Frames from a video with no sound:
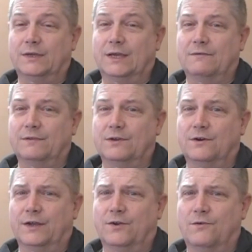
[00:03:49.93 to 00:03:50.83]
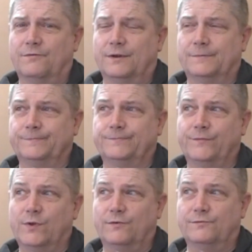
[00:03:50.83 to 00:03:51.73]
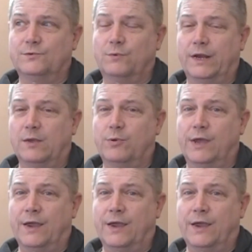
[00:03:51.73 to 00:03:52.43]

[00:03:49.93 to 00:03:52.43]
gave the guy an offer of £20